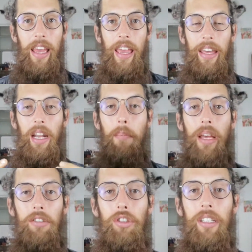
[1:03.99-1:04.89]
And I
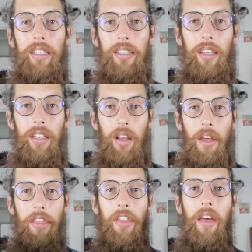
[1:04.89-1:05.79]
mentioned
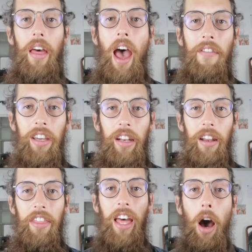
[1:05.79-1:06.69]
having a
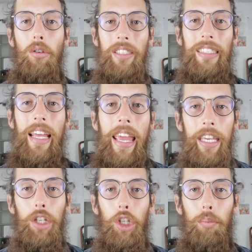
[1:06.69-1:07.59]
1,000
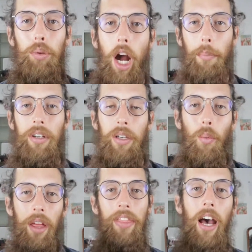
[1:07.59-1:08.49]
acre property,
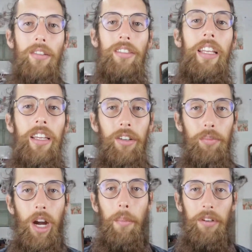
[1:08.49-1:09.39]
1,000 acre
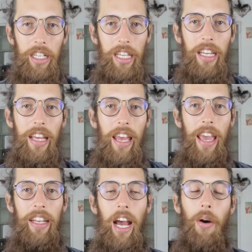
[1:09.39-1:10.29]
property.
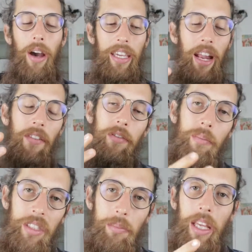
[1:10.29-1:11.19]
And how I kind
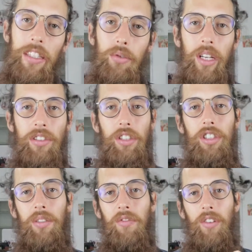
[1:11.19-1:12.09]
of made this
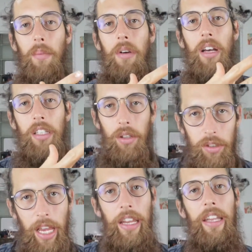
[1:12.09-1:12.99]
transition from
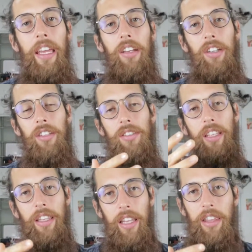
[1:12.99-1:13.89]
10 acres
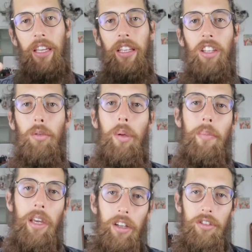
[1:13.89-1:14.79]
and then thinking a little
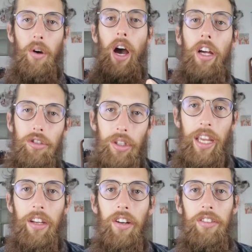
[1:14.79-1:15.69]
bit bigger to 100
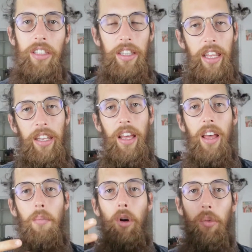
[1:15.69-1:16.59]
acres and then
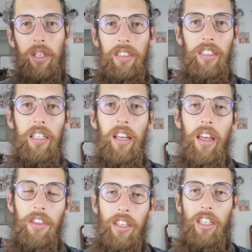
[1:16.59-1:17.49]
more recently
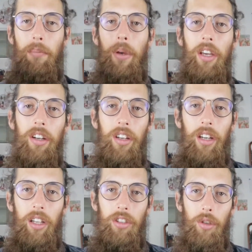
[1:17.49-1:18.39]
thinking
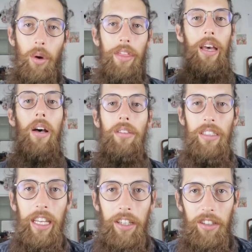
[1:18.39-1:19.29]
bigger to
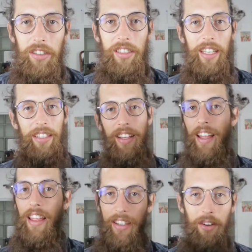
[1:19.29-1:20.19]
1,000 acres. And
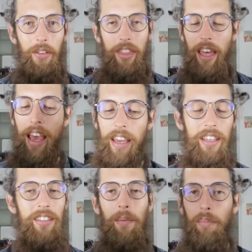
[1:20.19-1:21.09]
that
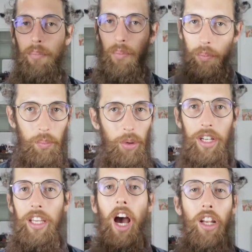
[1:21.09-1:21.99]
is, I'm
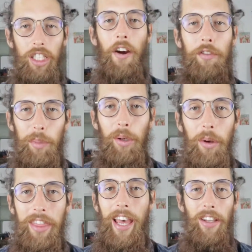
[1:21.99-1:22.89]
pretty uncomfortable
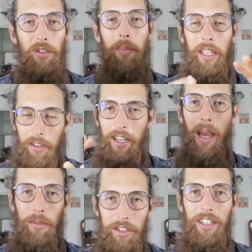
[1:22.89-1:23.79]
with that, so I'm like, okay,
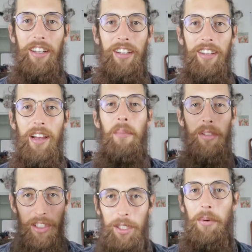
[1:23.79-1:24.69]
I'm just gonna
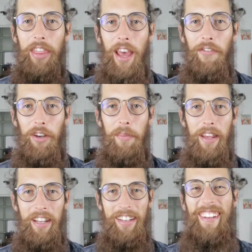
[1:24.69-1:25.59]
sit with that for a
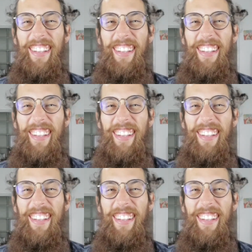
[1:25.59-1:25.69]
minute.